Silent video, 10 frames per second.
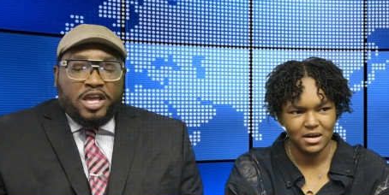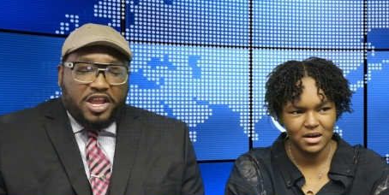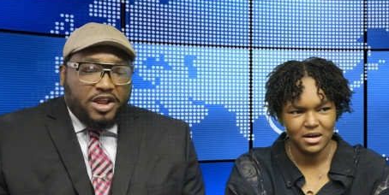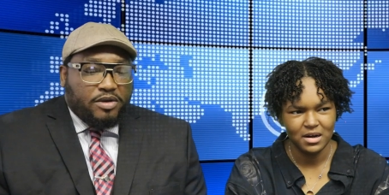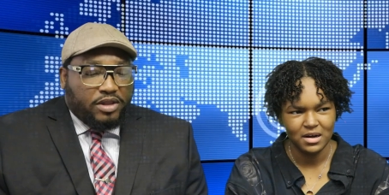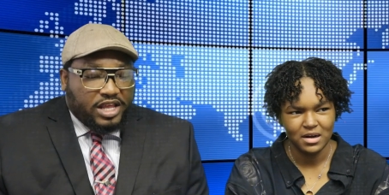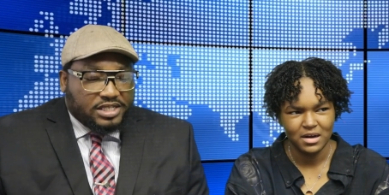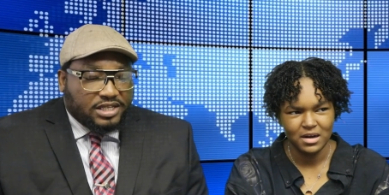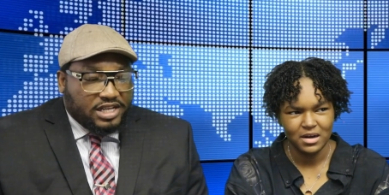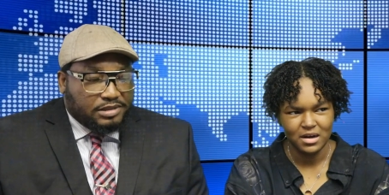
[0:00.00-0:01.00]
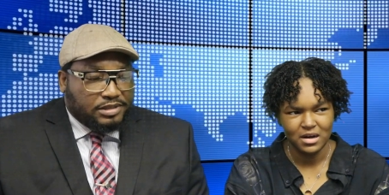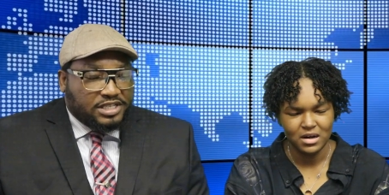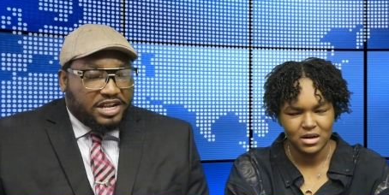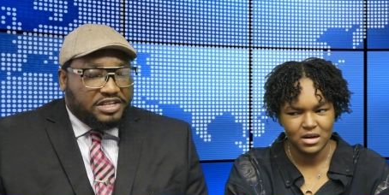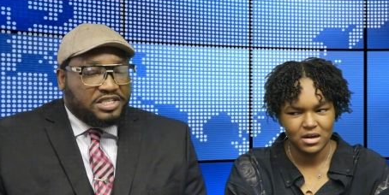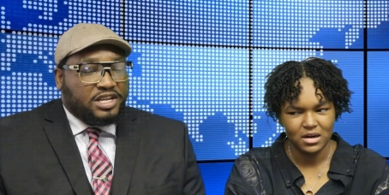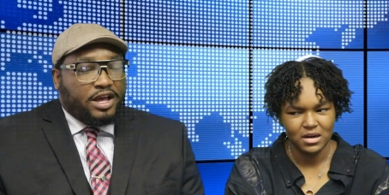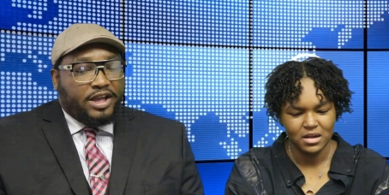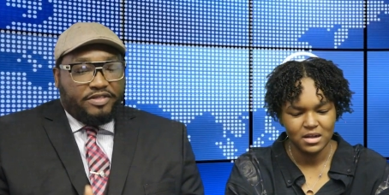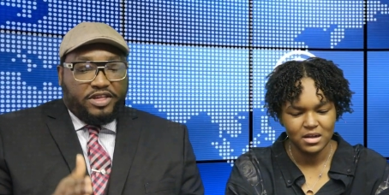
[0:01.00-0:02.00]
Speaker 1: you know, let's let's set
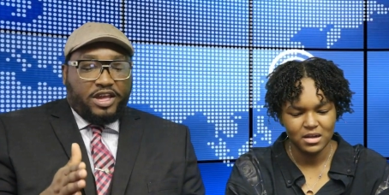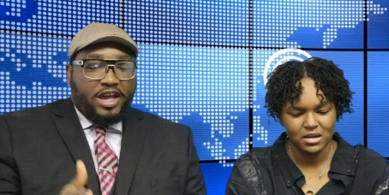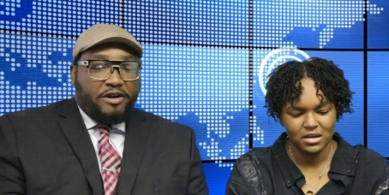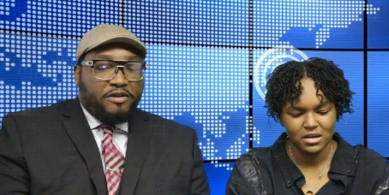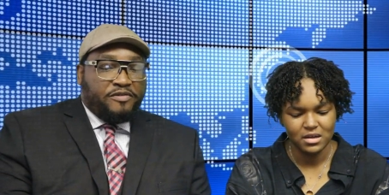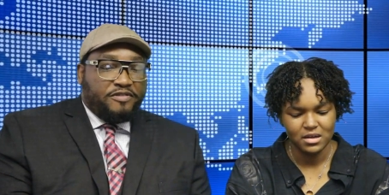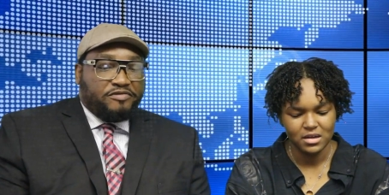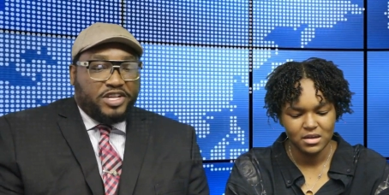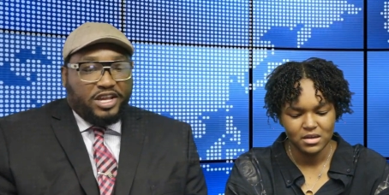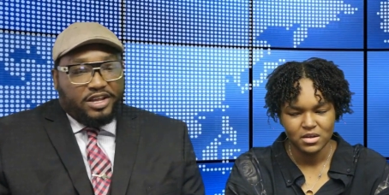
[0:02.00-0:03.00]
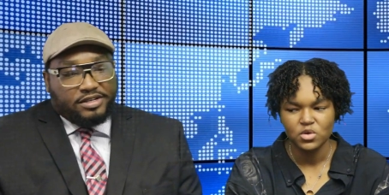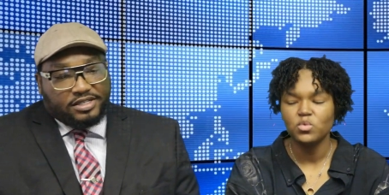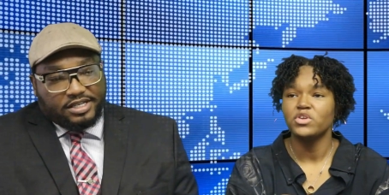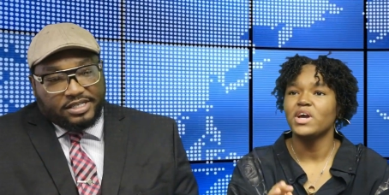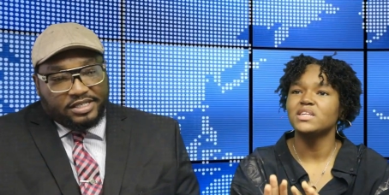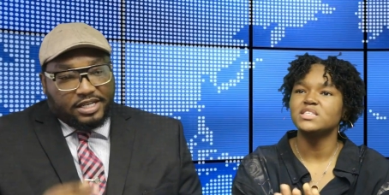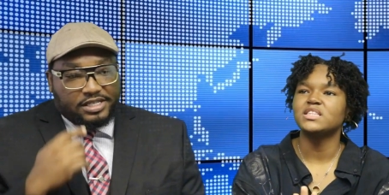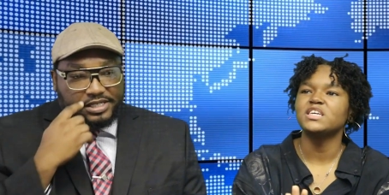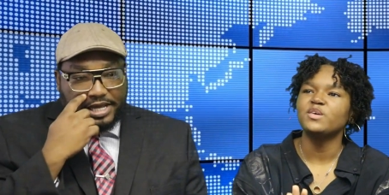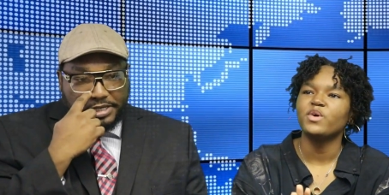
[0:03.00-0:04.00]
aside the AR-15s. Well, let's,
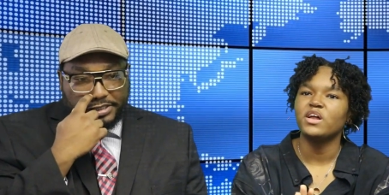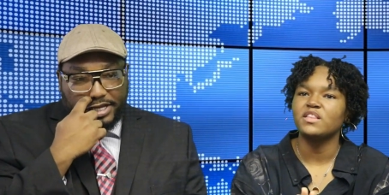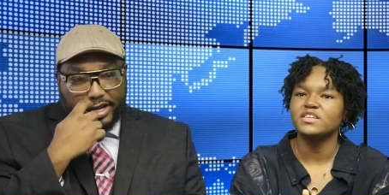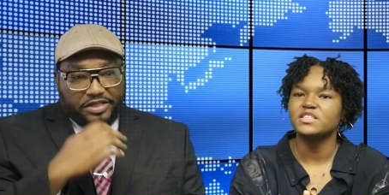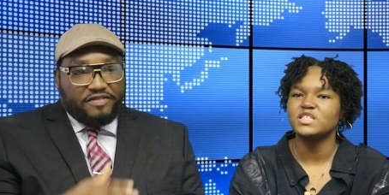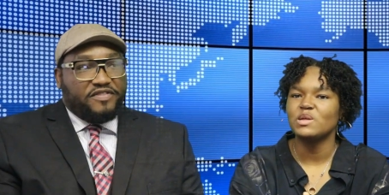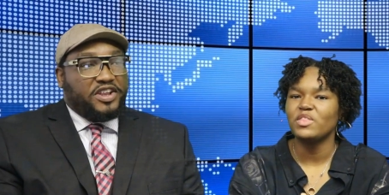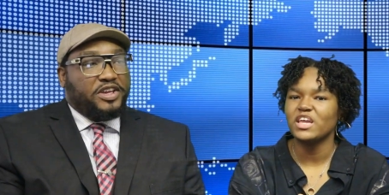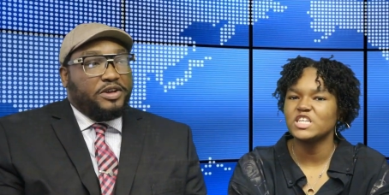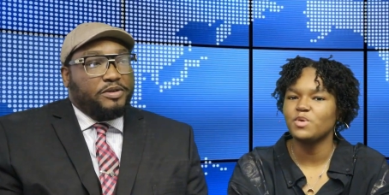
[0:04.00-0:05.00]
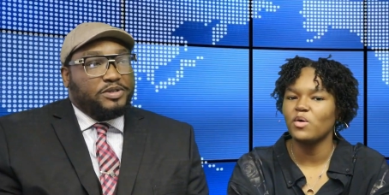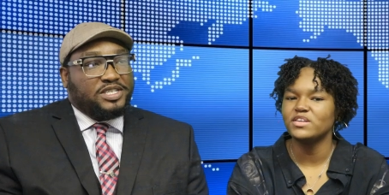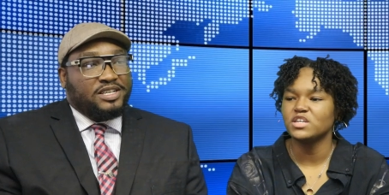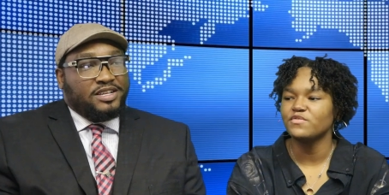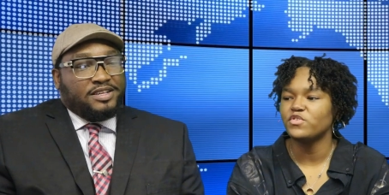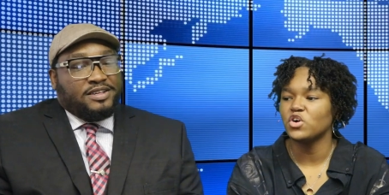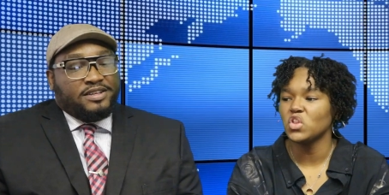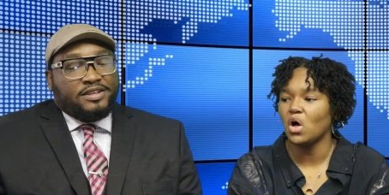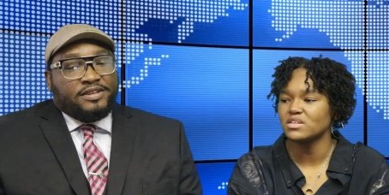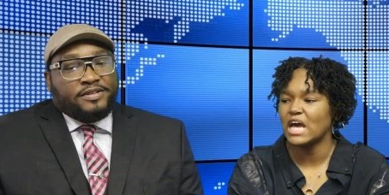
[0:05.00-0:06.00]
let's set aside the videos. He's probably
Speaker 2: done for a
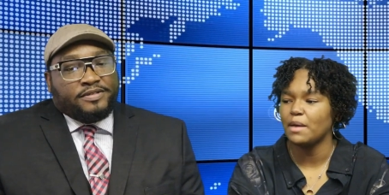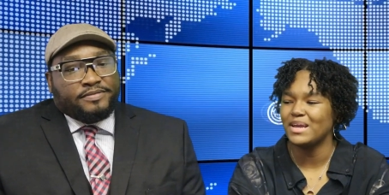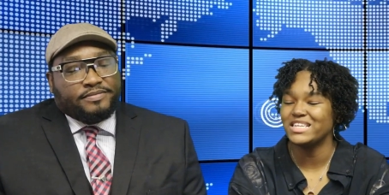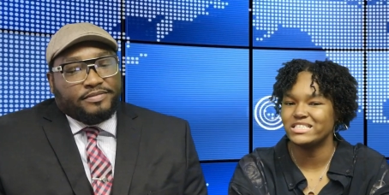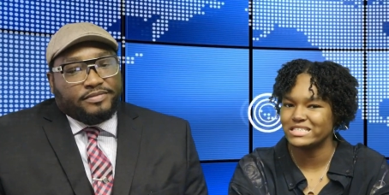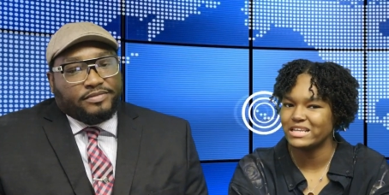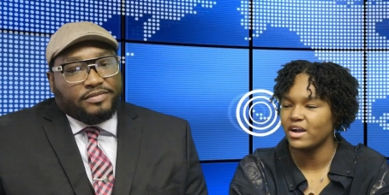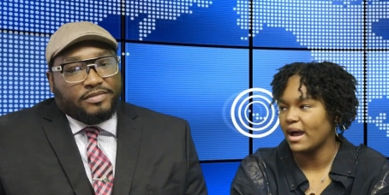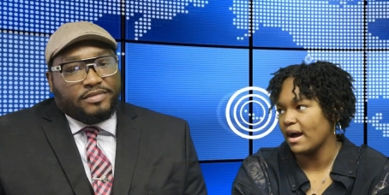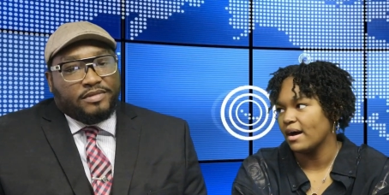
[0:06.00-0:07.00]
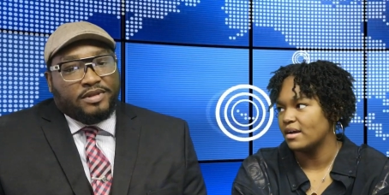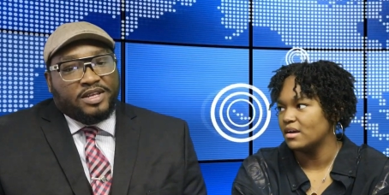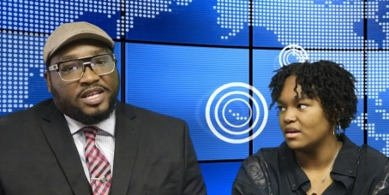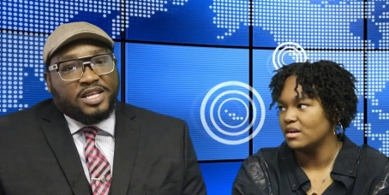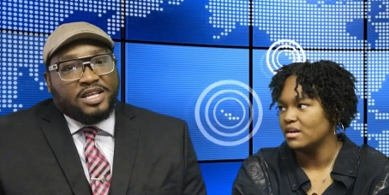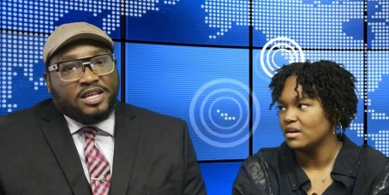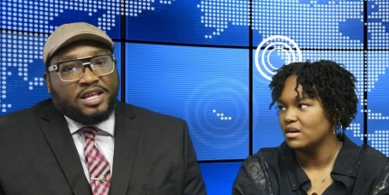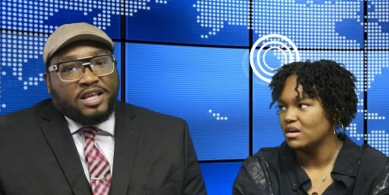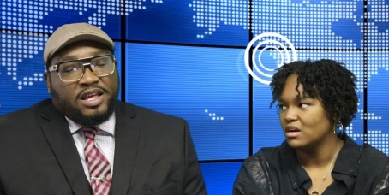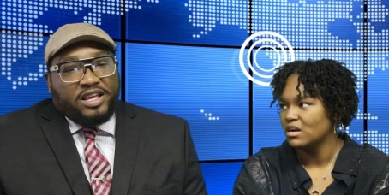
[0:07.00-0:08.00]
long time. He just now got caught.
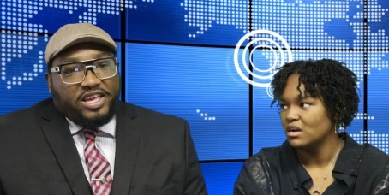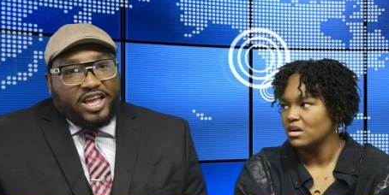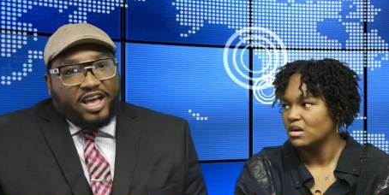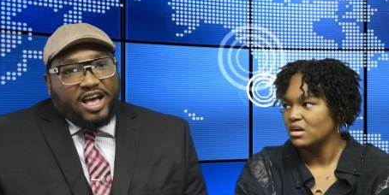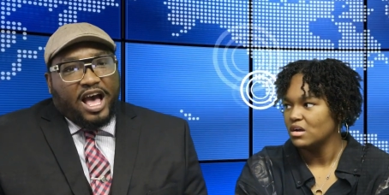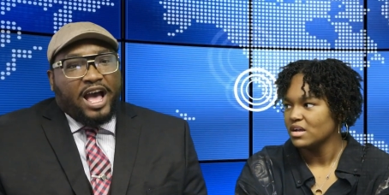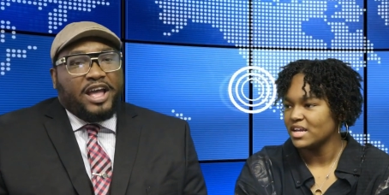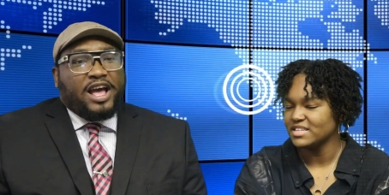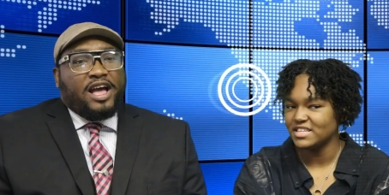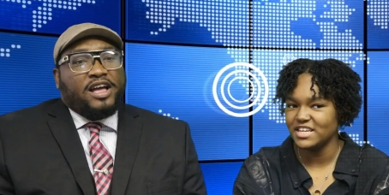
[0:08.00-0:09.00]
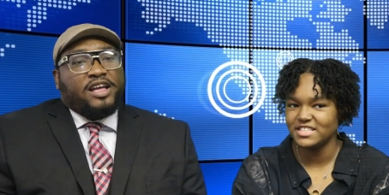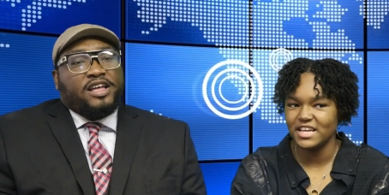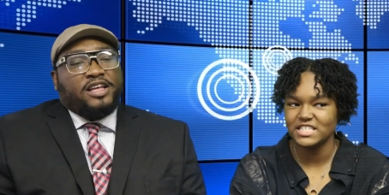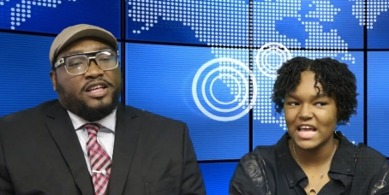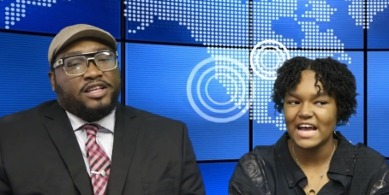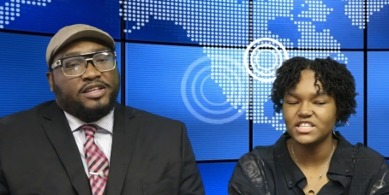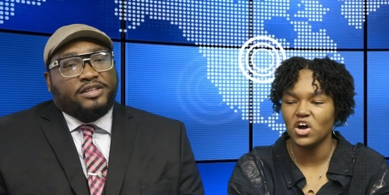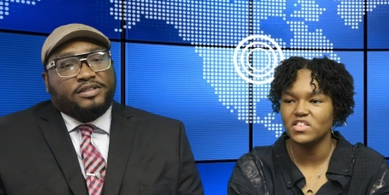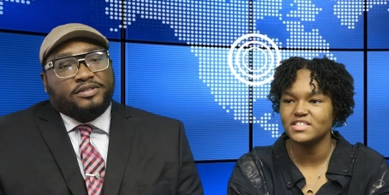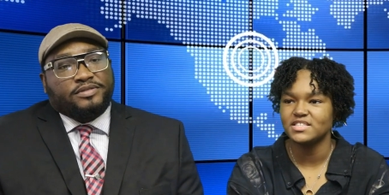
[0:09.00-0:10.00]
Speaker 1: Yeah, I. Because
Speaker 2: he he has
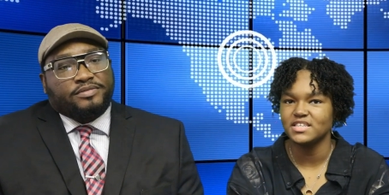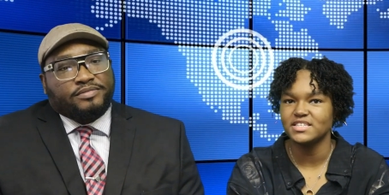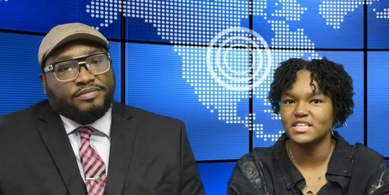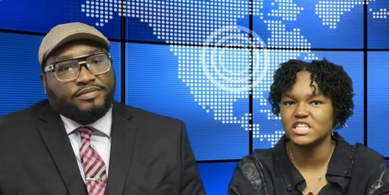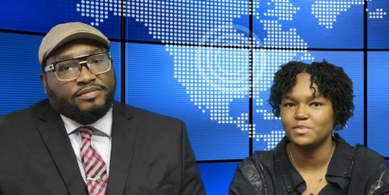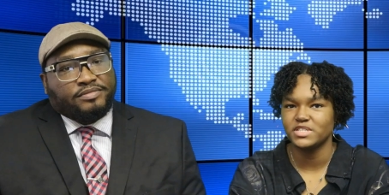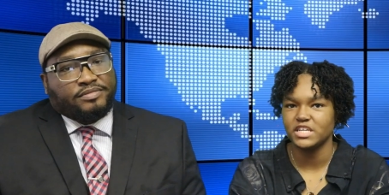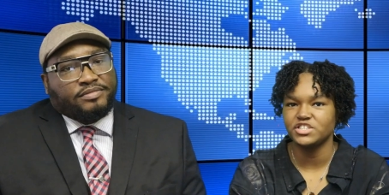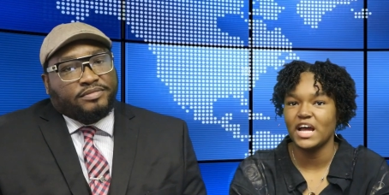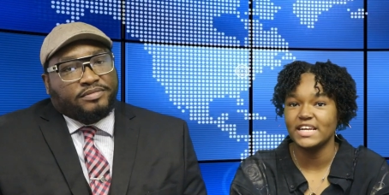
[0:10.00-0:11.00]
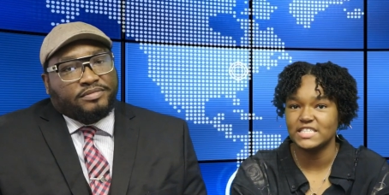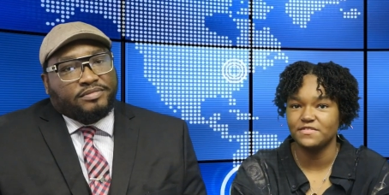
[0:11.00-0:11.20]
all these things in his possession as